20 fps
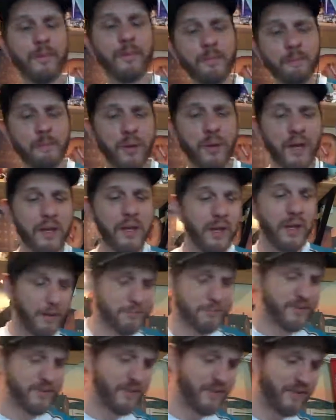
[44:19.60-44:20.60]

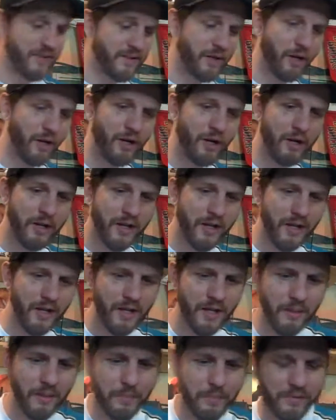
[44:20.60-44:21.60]
pickups and hard
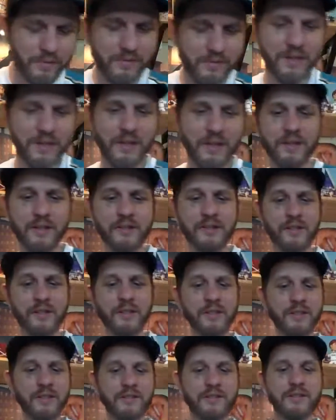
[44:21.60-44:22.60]
hitting
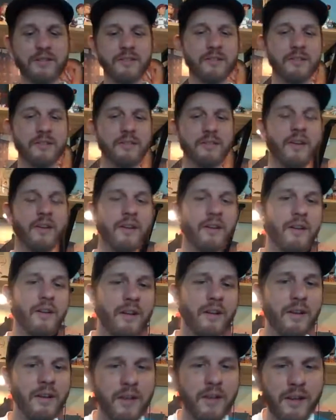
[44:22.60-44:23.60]
percentages and,
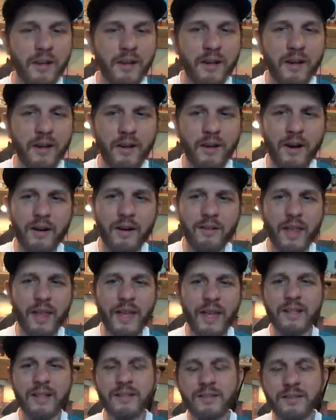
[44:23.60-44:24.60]
all
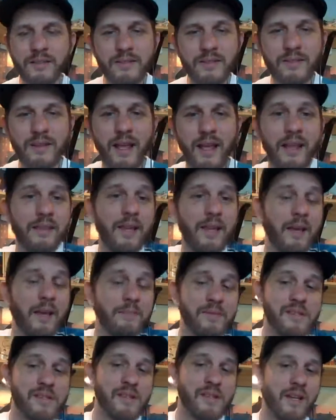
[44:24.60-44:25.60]
that type
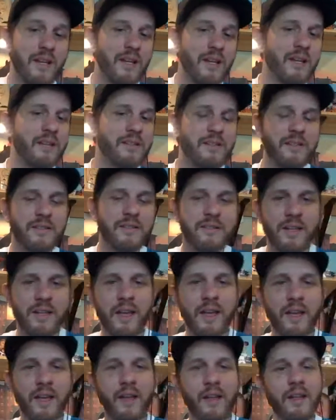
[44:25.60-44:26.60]
of shit. It's just
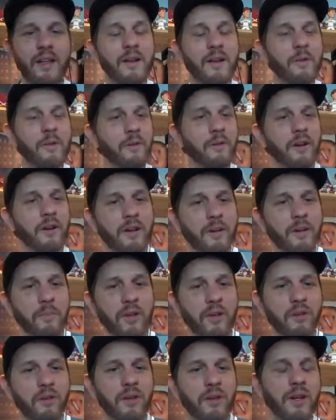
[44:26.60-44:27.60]
like we're a
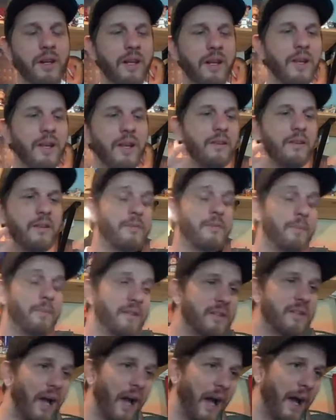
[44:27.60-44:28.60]
community. There's a
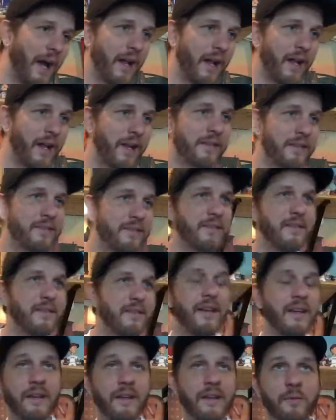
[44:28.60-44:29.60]
bunch of addicts.
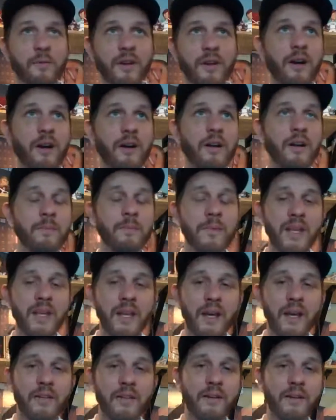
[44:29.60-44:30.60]
Like we all come
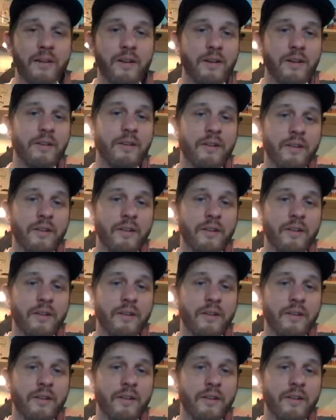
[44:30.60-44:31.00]
together.